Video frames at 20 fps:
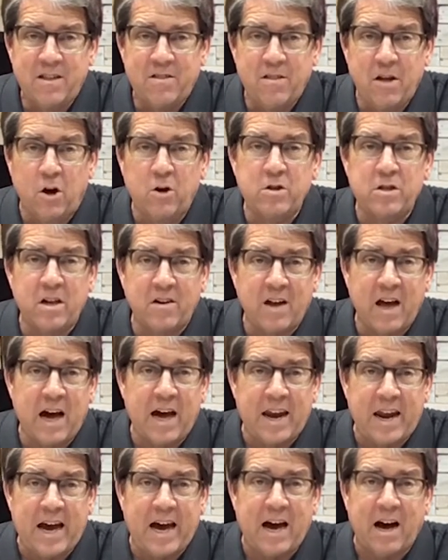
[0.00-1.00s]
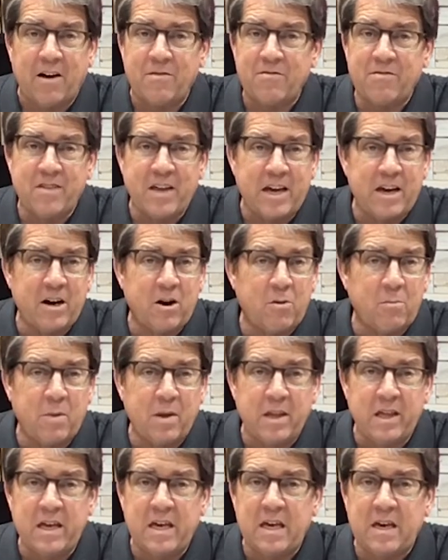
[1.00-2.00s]
Those that got out, they don't
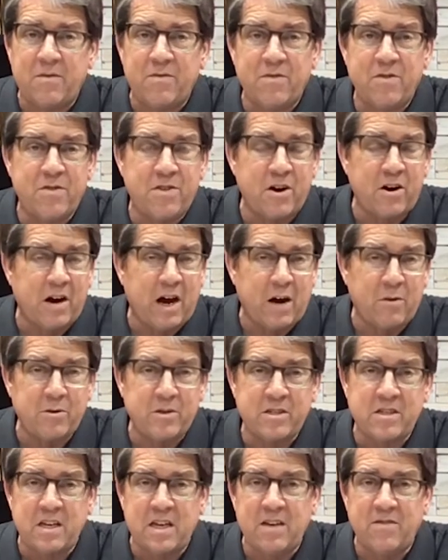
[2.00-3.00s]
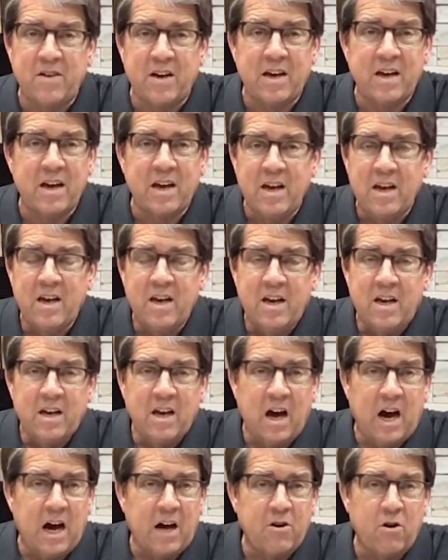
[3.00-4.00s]
believe. They're not receiving
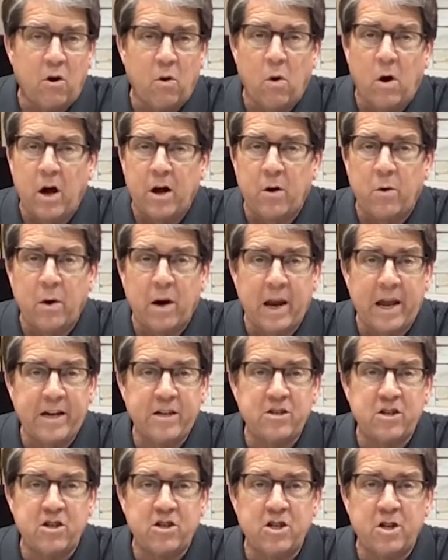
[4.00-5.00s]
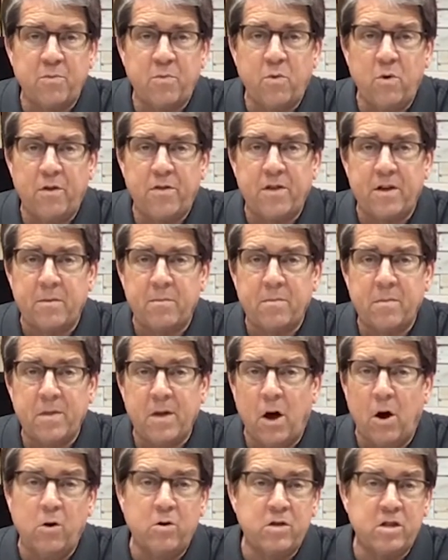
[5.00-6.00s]
God nor want a relationship with him.
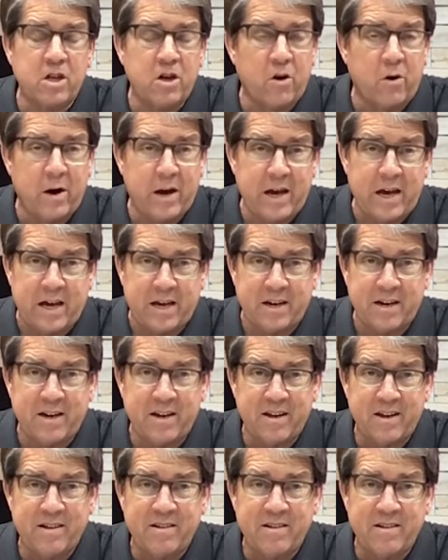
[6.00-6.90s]
Those that are in,